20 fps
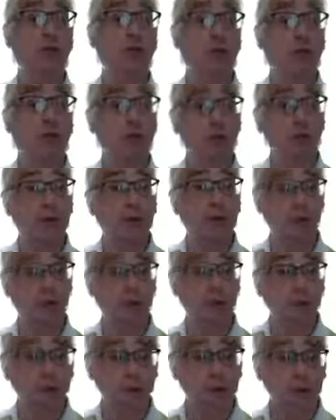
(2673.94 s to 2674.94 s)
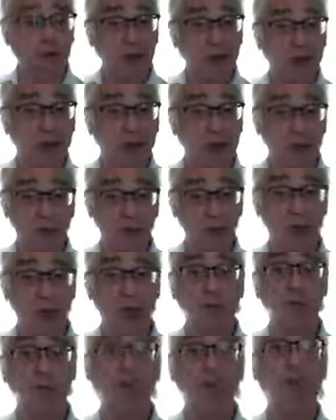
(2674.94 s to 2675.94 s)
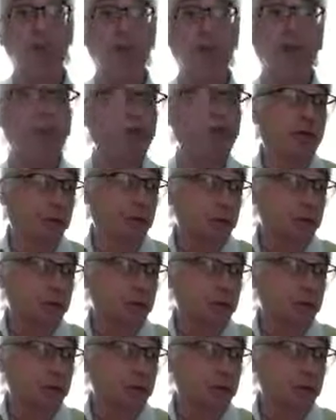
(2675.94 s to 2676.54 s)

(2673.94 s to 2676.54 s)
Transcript: molecule of life. It is,